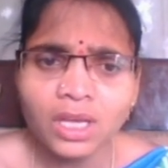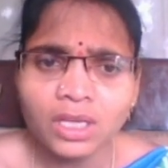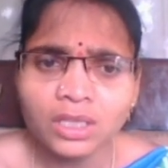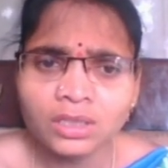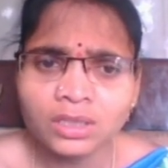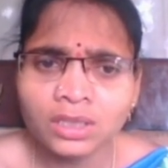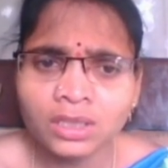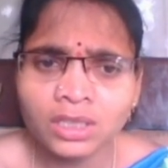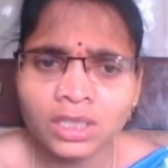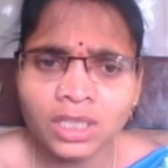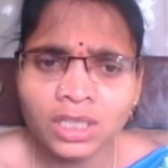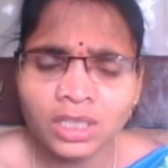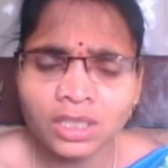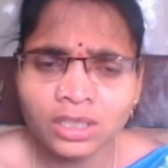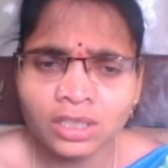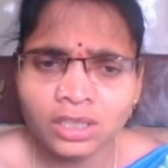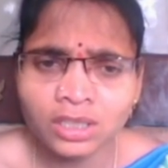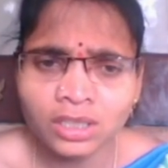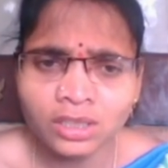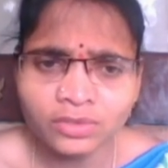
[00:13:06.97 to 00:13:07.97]
So in that,
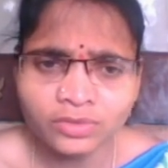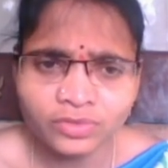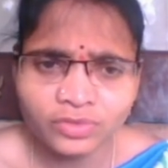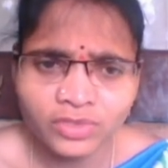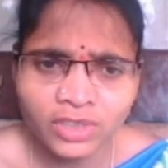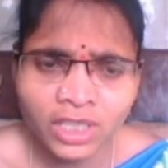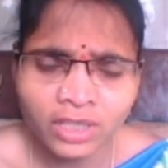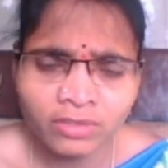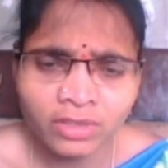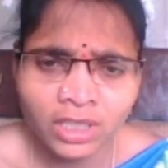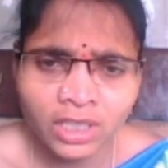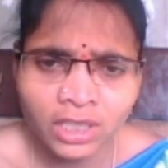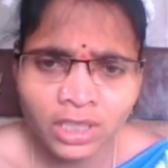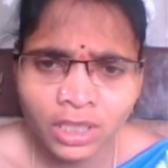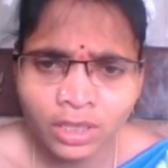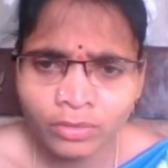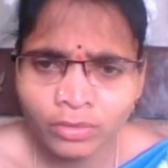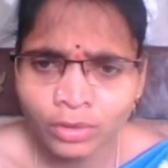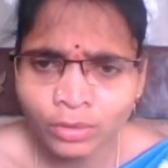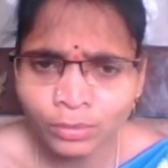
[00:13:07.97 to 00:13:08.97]
I will
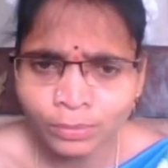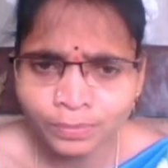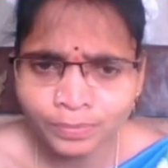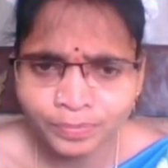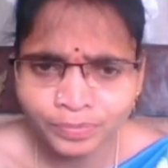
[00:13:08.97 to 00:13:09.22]
give you.